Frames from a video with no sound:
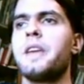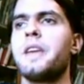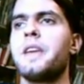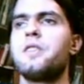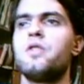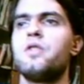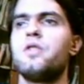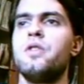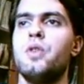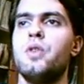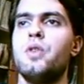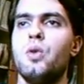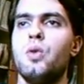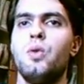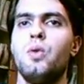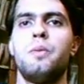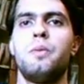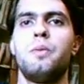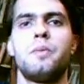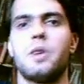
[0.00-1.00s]
make it
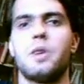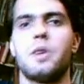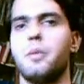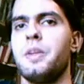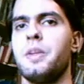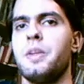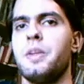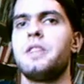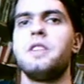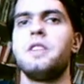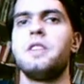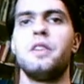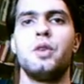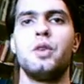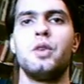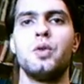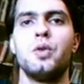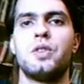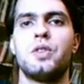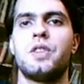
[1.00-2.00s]
new, completely
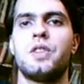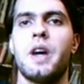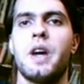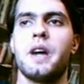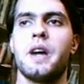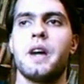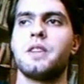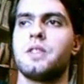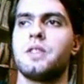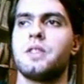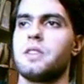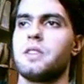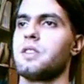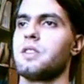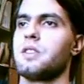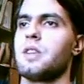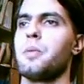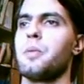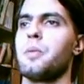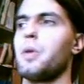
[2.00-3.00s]
new styles.
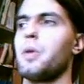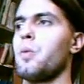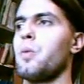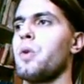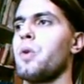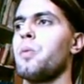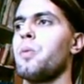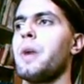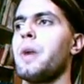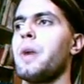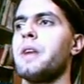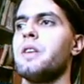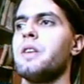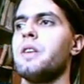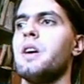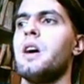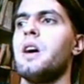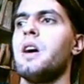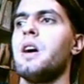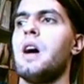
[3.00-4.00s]
In example, we
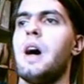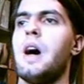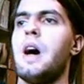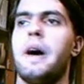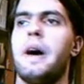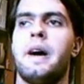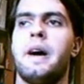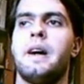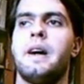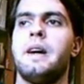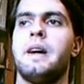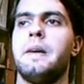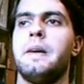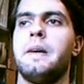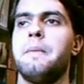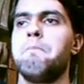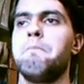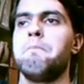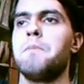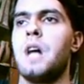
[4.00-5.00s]
made,
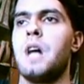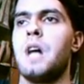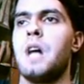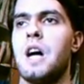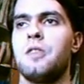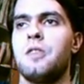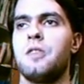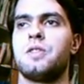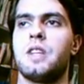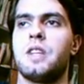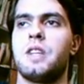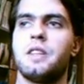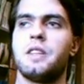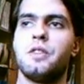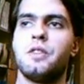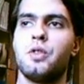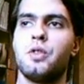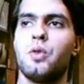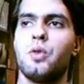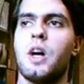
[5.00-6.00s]
I've
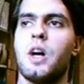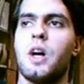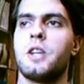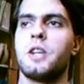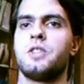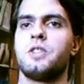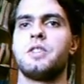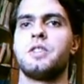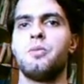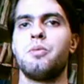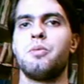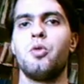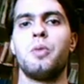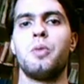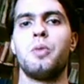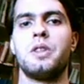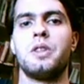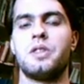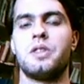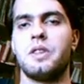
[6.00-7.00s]
started new artist
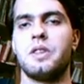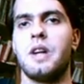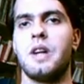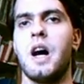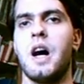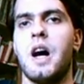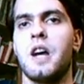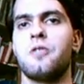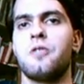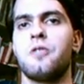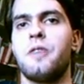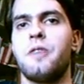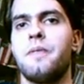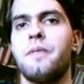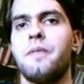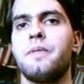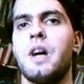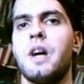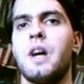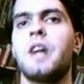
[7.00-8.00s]
movement,
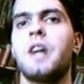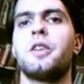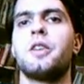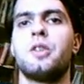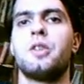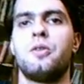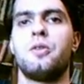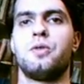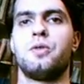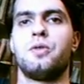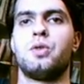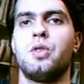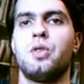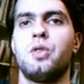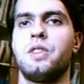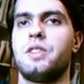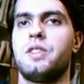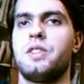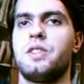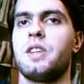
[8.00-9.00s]
ARFA,
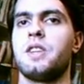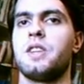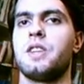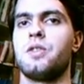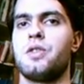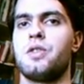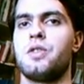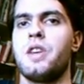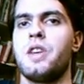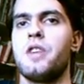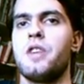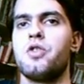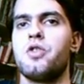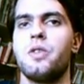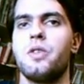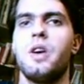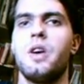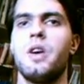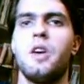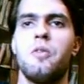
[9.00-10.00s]
Archaeofuturistic
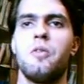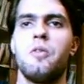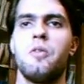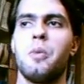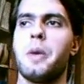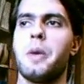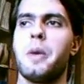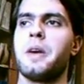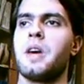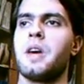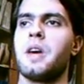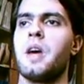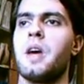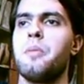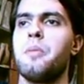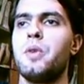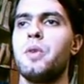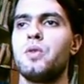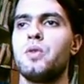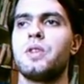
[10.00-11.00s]
Association. We make
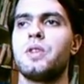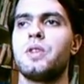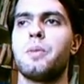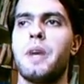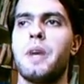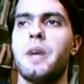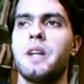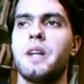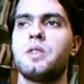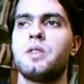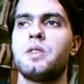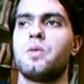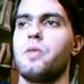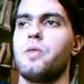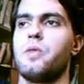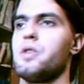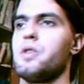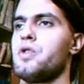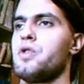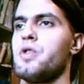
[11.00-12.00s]
a music band
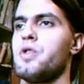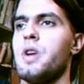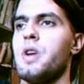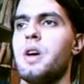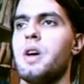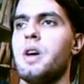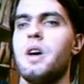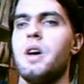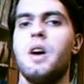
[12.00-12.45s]
which